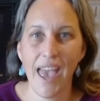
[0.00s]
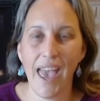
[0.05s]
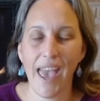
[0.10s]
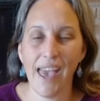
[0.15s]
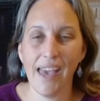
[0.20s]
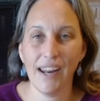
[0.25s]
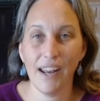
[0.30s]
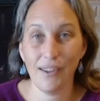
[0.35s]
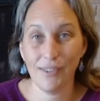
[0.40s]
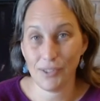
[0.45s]

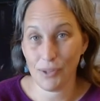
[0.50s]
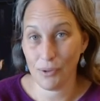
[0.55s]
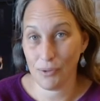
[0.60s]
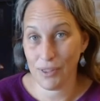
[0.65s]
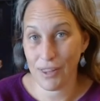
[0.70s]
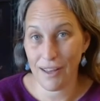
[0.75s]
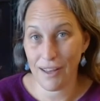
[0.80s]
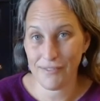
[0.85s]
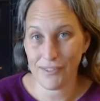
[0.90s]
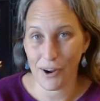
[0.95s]
And I also
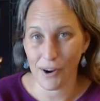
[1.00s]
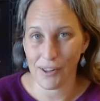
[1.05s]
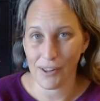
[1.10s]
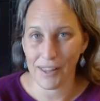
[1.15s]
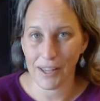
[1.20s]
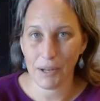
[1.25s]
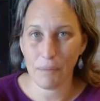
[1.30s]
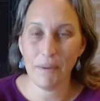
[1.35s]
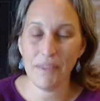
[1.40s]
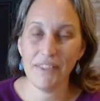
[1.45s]
love
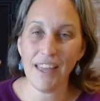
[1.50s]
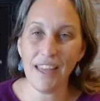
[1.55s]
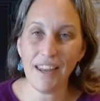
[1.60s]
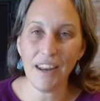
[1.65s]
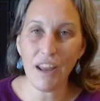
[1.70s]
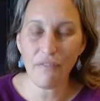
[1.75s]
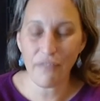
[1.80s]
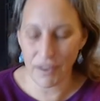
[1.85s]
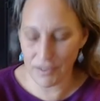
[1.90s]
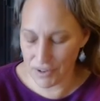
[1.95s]
garlic. But
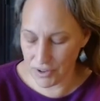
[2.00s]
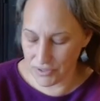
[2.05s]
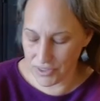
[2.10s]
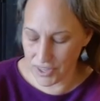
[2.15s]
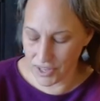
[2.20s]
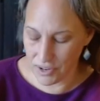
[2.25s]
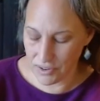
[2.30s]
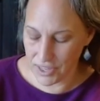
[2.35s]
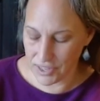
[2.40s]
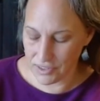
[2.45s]
then I found out
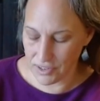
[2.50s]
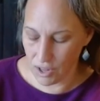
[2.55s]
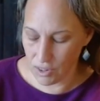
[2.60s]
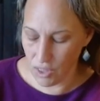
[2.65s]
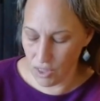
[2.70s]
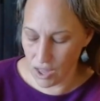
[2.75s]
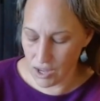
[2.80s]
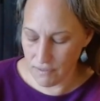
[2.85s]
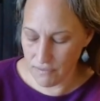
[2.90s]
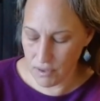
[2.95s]
that that a
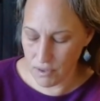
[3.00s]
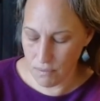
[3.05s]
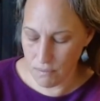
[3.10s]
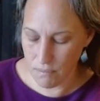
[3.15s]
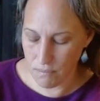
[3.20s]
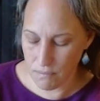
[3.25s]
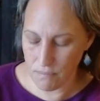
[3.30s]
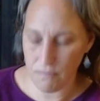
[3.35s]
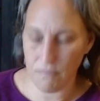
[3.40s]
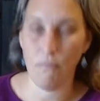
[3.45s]
lot of
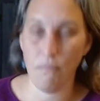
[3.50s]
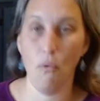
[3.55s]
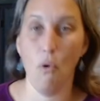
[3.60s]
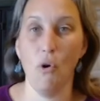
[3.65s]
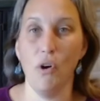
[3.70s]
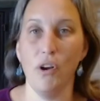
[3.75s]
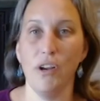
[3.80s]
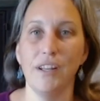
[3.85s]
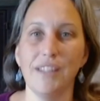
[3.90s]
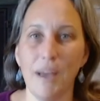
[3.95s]
the
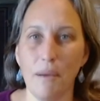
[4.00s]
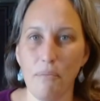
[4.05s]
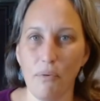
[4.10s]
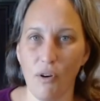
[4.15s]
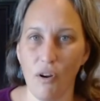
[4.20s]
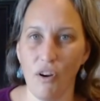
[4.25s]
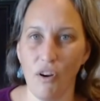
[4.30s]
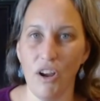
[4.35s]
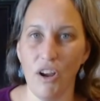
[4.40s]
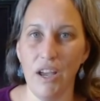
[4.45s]
more
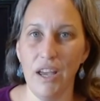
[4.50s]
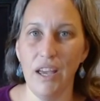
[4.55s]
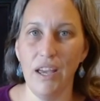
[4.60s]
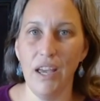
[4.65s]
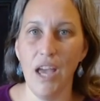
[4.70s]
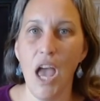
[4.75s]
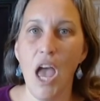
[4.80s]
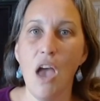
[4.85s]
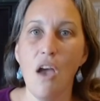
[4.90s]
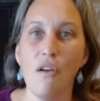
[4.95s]

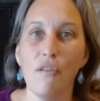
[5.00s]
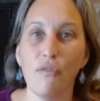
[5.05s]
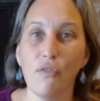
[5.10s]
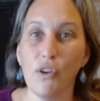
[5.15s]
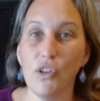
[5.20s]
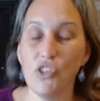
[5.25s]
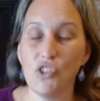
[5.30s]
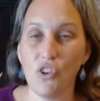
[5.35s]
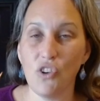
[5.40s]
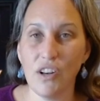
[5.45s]
contemporary
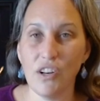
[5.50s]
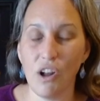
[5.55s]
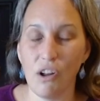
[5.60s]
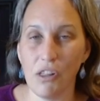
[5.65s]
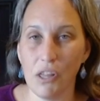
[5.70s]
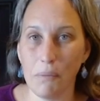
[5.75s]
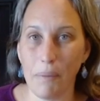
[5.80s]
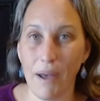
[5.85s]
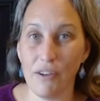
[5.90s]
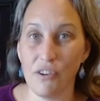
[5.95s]
freeze dried
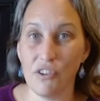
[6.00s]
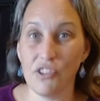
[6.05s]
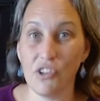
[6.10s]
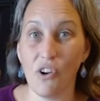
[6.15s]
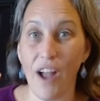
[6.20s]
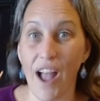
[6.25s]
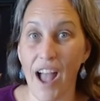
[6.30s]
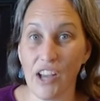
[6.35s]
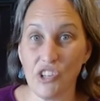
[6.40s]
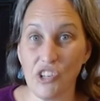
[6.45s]
garlic powders
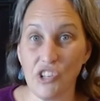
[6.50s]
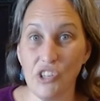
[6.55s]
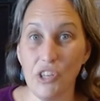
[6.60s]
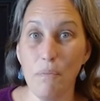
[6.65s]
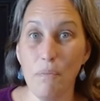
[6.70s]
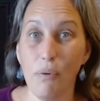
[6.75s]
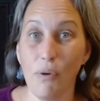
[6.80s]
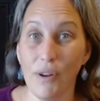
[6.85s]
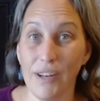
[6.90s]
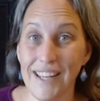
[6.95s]
are
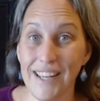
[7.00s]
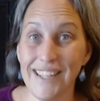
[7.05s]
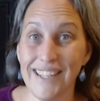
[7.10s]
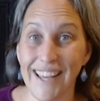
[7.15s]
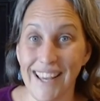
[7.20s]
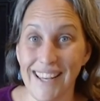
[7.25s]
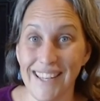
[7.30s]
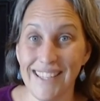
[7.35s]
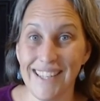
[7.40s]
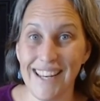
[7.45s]
actually pretty
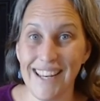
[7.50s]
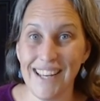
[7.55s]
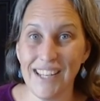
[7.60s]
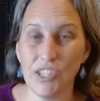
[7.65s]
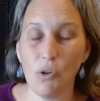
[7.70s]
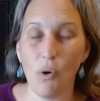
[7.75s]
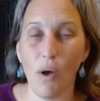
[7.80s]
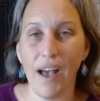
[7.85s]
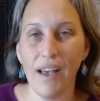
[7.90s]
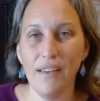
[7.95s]
tasty.
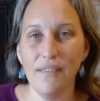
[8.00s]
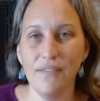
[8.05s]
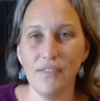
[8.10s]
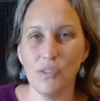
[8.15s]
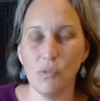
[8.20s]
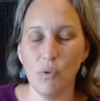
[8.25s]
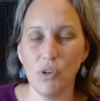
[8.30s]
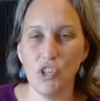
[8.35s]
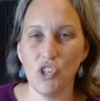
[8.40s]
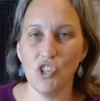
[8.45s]
So I've
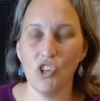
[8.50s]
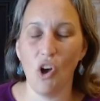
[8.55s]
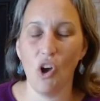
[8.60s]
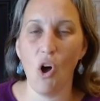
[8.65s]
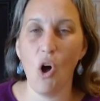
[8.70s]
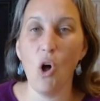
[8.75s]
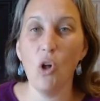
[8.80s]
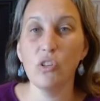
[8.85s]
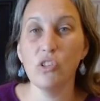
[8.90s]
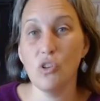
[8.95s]
switched to
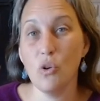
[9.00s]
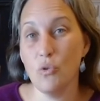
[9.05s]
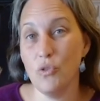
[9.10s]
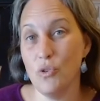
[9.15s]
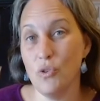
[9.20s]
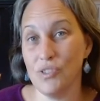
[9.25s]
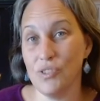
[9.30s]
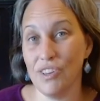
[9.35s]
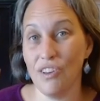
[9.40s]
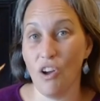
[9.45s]
also
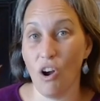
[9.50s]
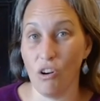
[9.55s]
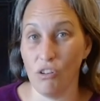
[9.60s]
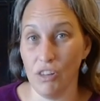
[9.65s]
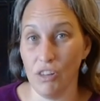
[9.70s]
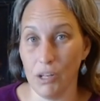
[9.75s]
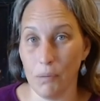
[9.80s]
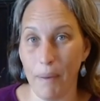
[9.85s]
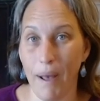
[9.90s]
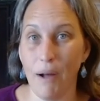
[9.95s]
using
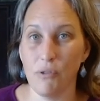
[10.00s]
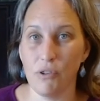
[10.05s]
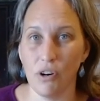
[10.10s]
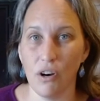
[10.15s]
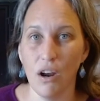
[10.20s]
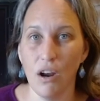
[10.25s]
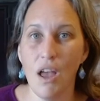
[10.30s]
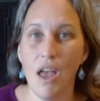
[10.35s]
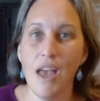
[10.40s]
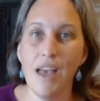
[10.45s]
garlic
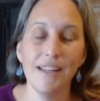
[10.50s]
powder